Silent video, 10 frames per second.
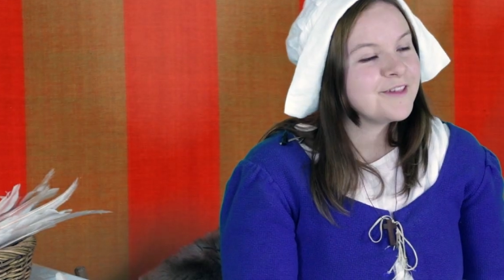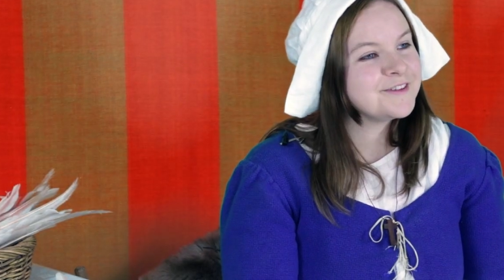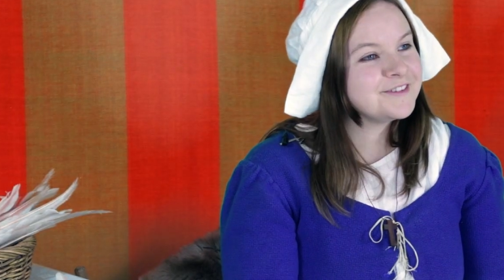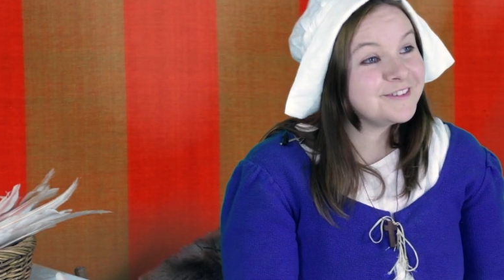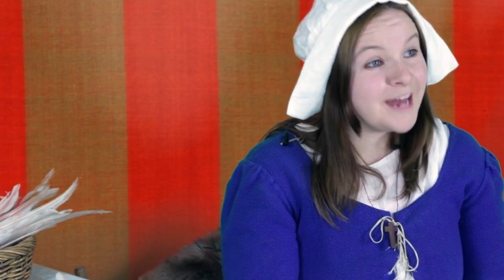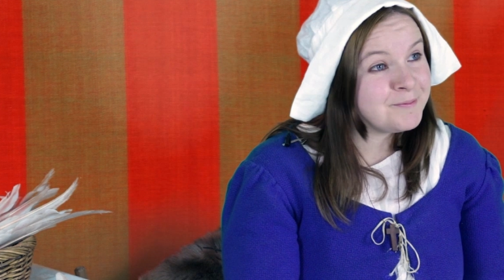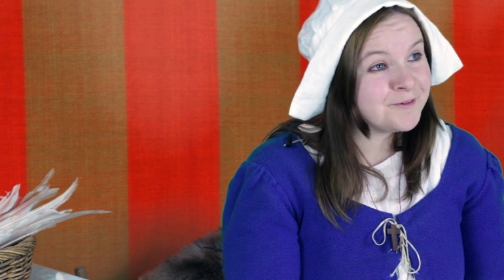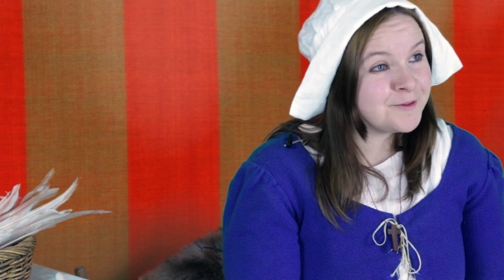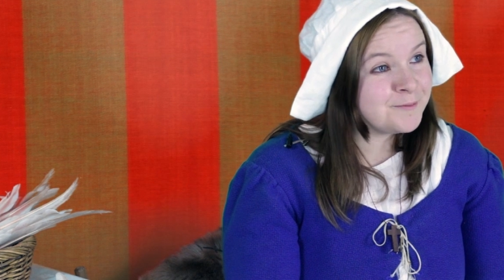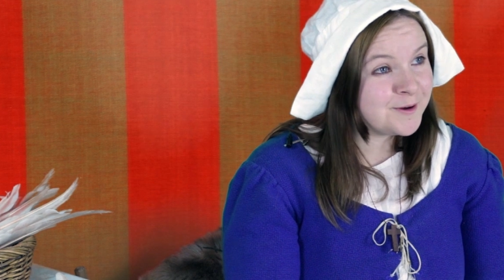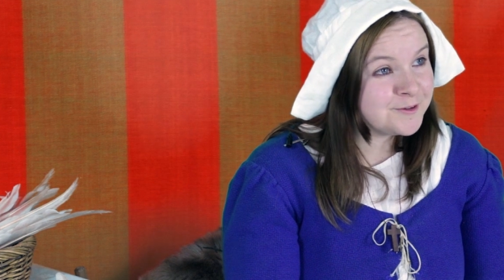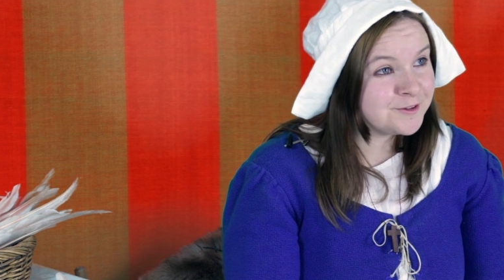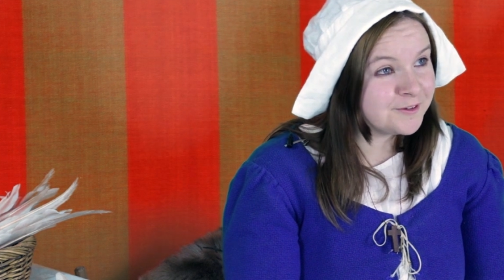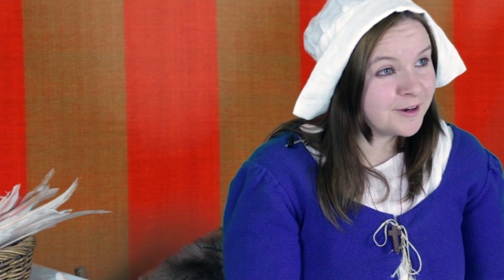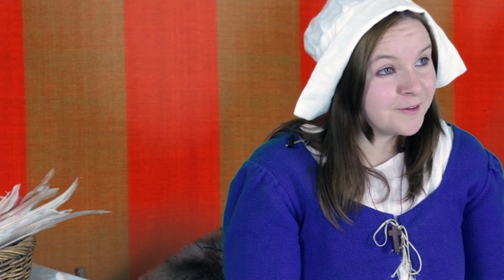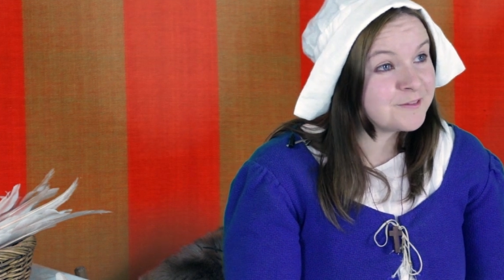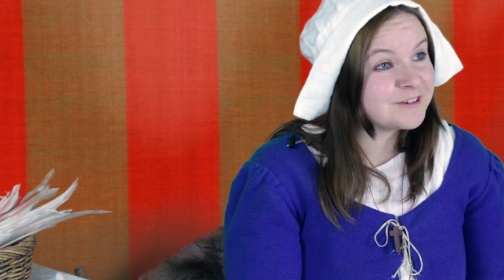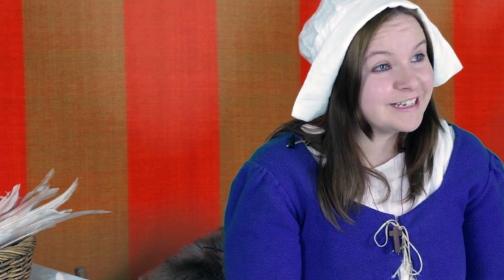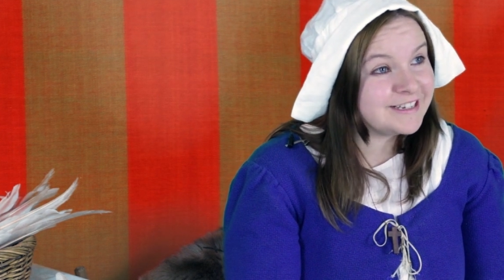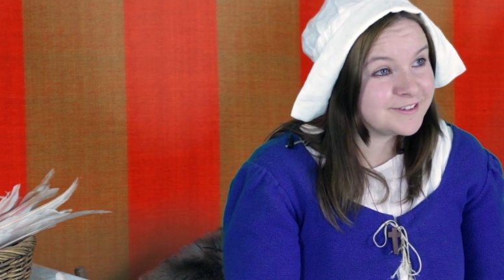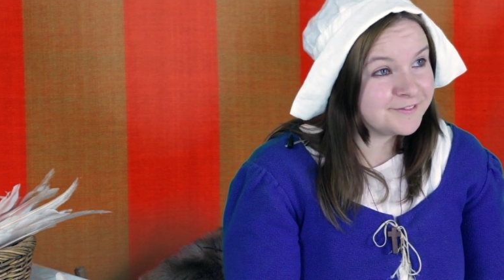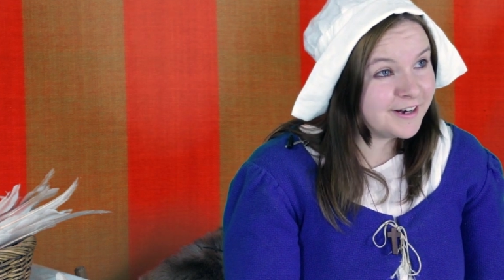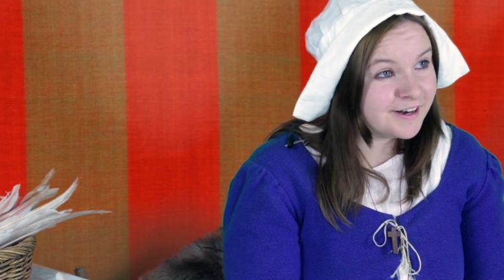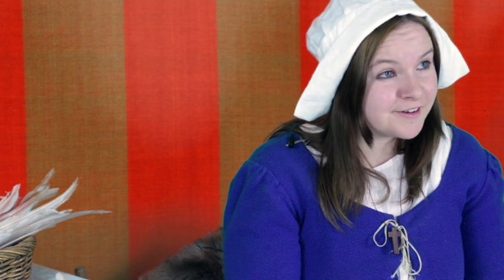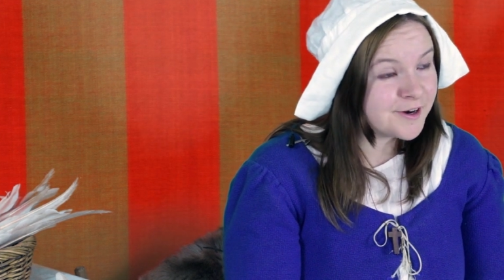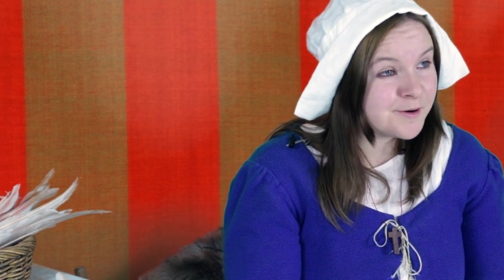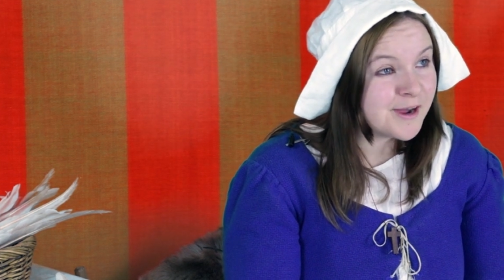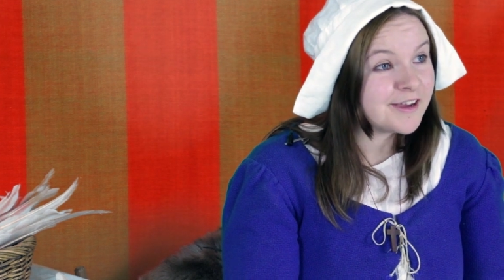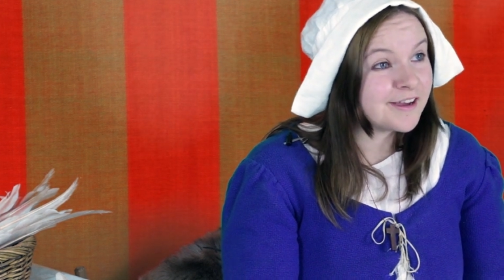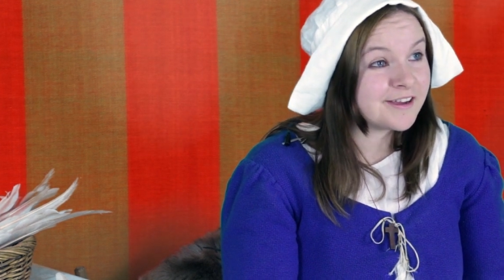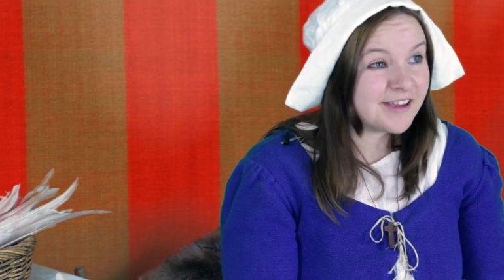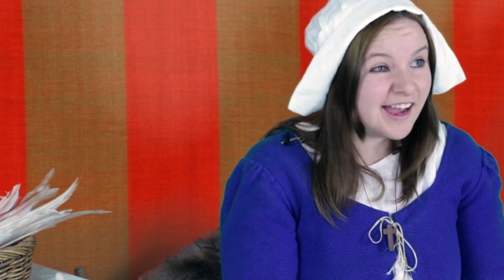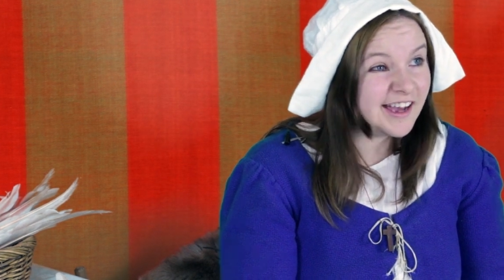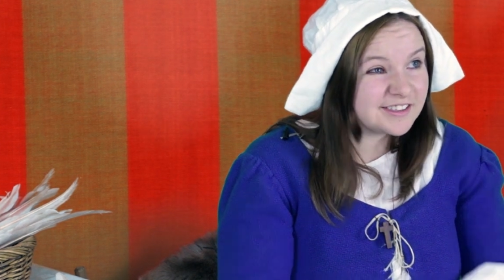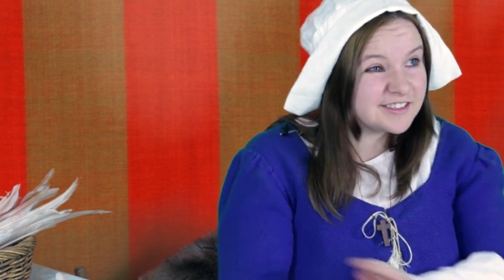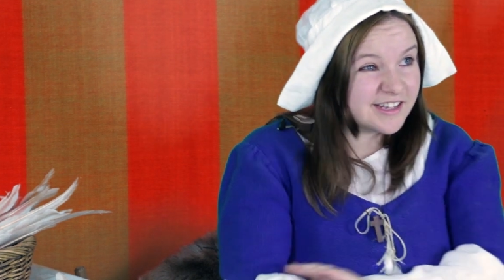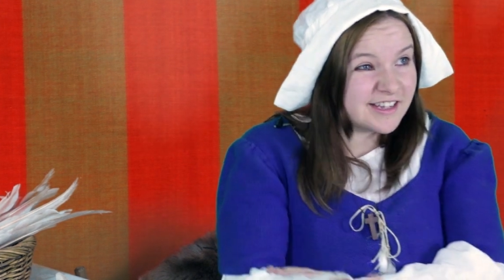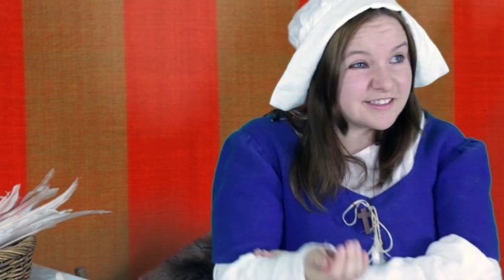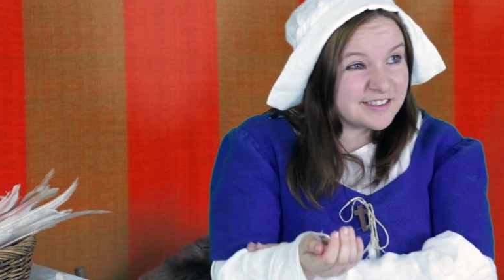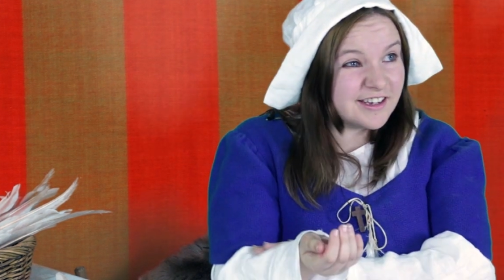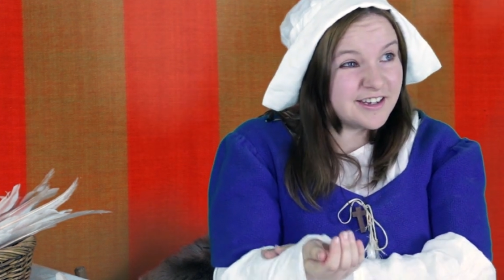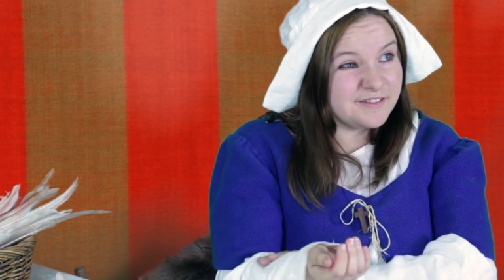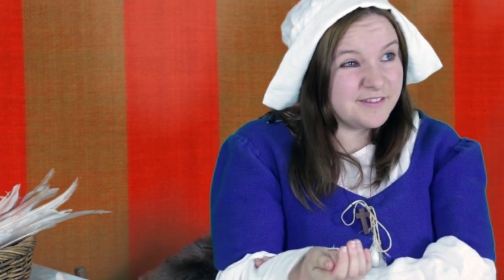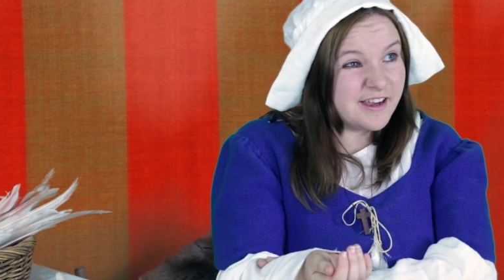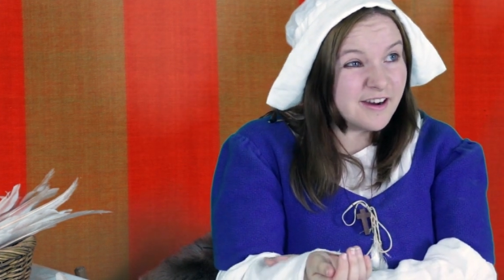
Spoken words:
The snap of the bowstring on the release of an arrow can catch the inside of the